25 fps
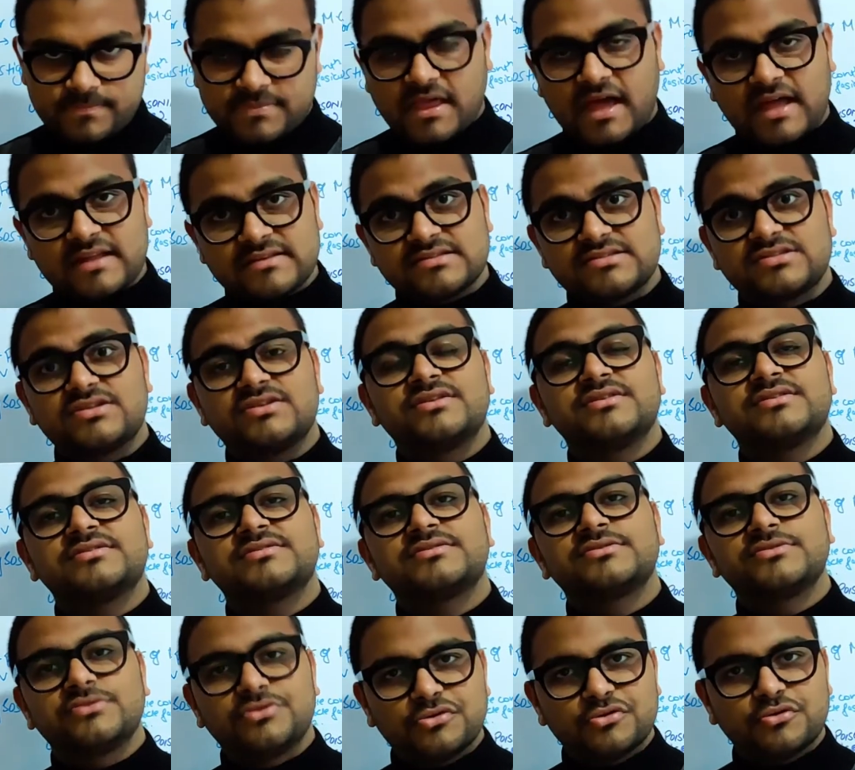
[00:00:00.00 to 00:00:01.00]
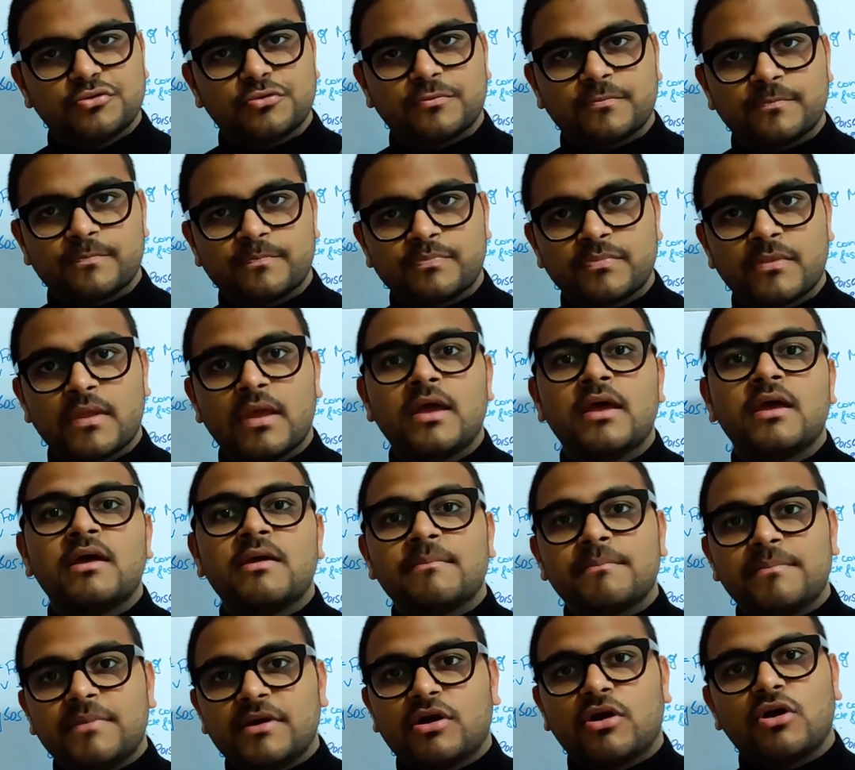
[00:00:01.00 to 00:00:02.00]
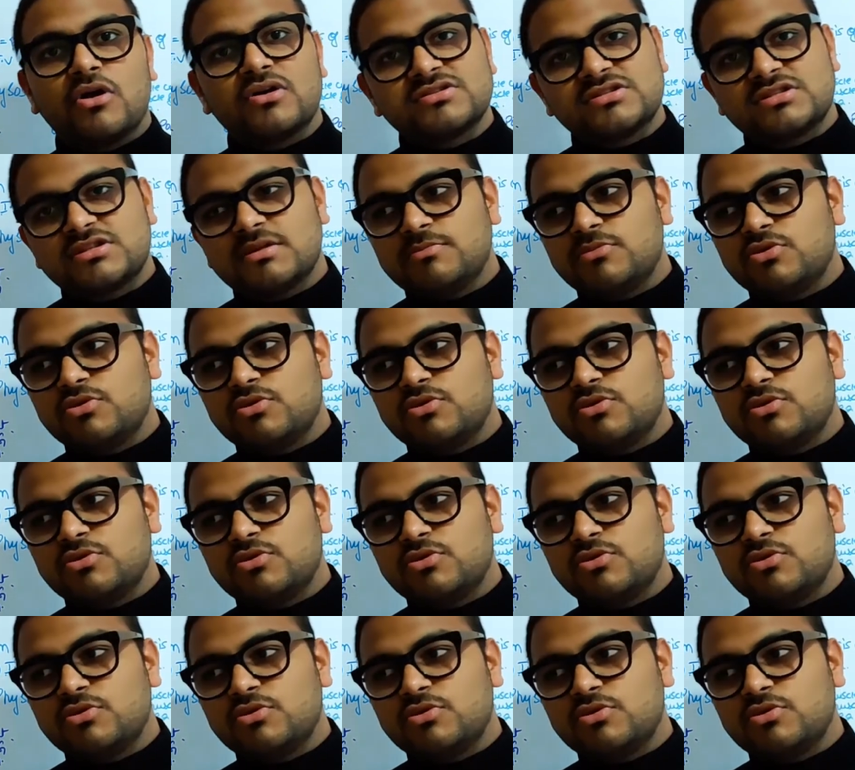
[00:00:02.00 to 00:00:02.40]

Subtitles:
The answer is no, because